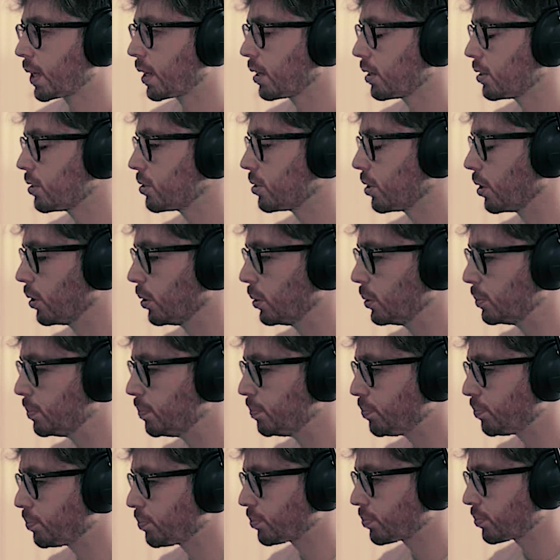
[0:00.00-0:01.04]
So
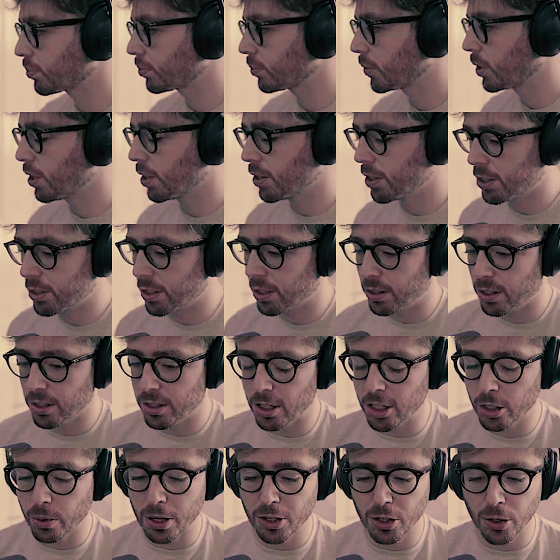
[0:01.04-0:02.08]
the
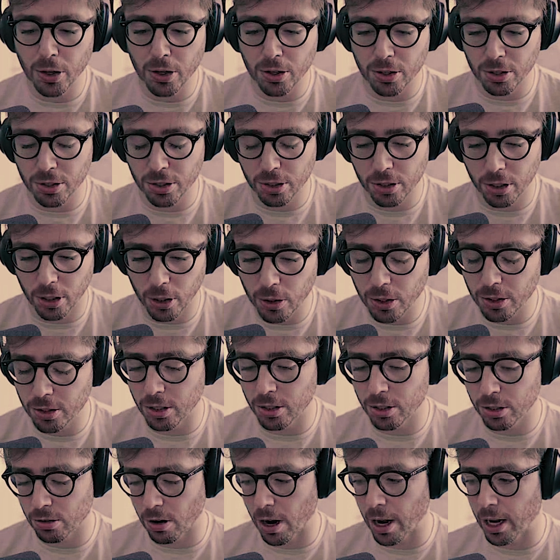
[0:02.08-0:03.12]
situation you just
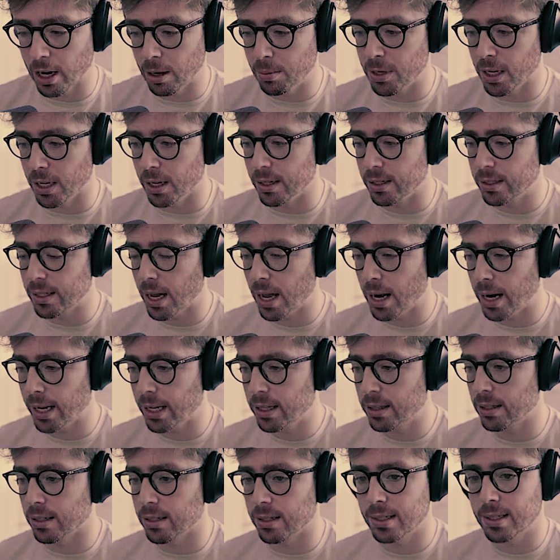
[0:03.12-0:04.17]
described, is that like
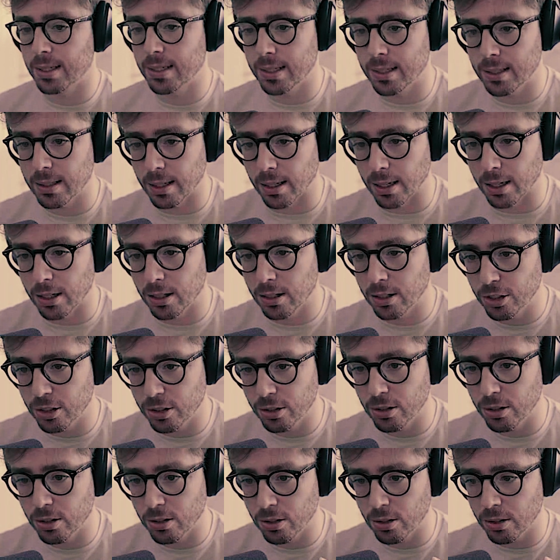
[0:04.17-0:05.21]
the
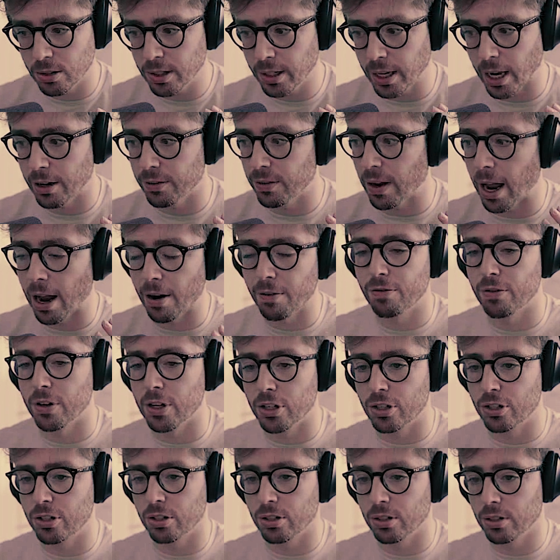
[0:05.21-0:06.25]
kind of
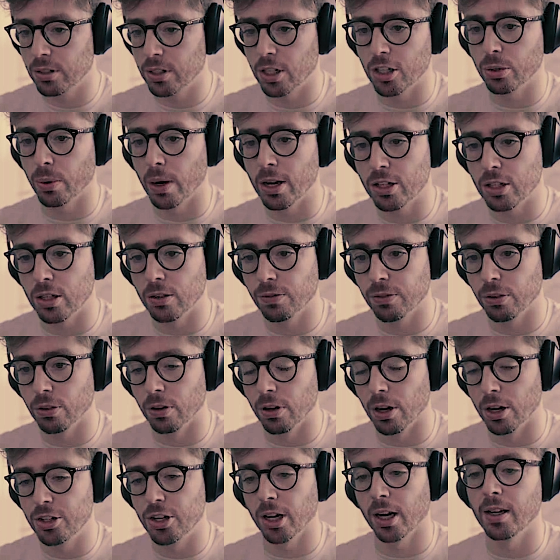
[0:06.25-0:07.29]
average situation for
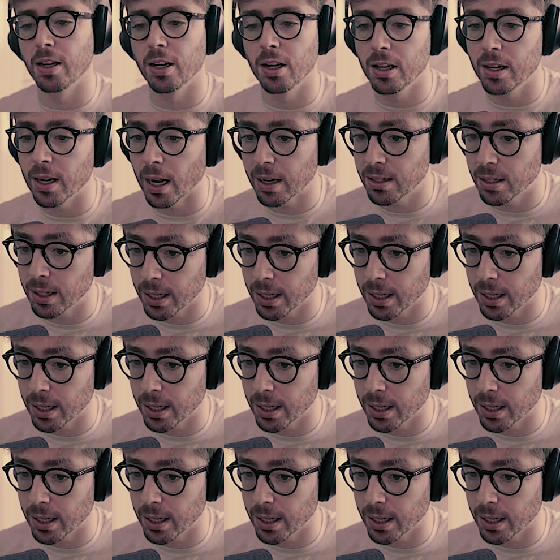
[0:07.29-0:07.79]
a chicken in the United